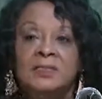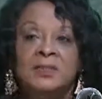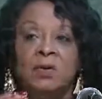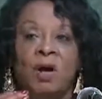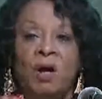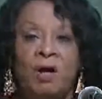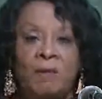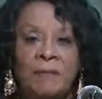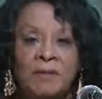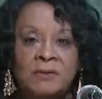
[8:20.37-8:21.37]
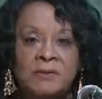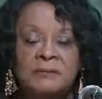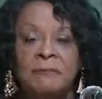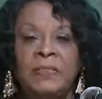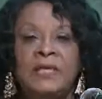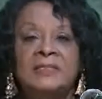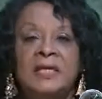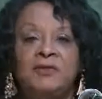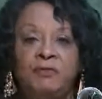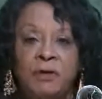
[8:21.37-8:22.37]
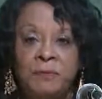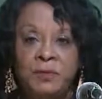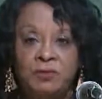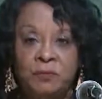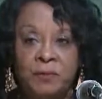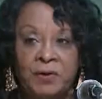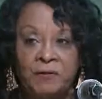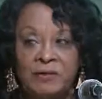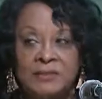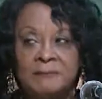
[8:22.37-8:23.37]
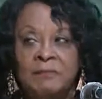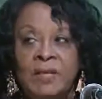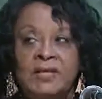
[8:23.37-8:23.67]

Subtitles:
So Almost is a tribute to Purvis.